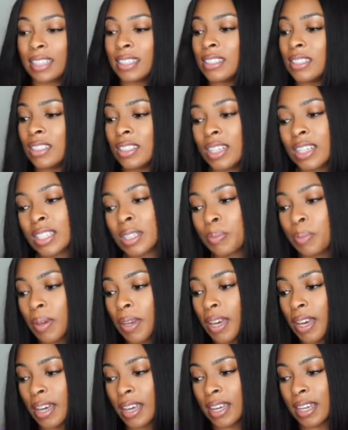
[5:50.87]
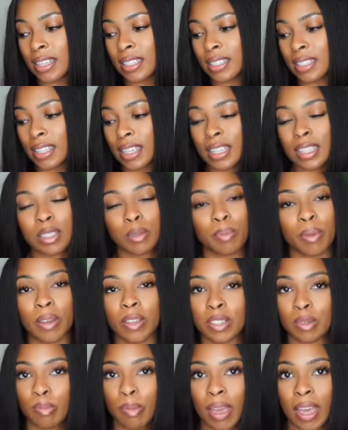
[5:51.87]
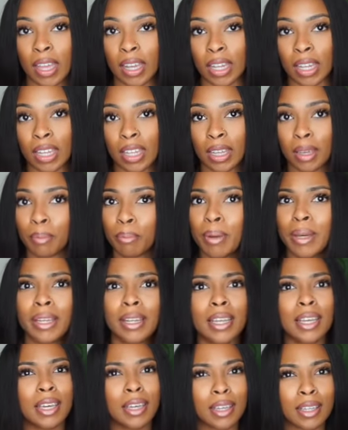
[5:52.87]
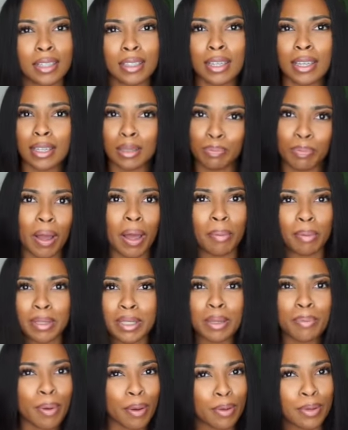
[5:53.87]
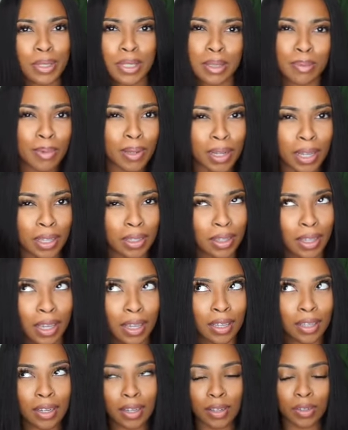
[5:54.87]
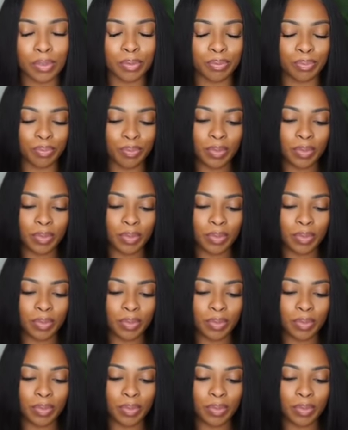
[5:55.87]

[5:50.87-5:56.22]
Just because it smells manly. But it's probably supposed to smell like that, you know?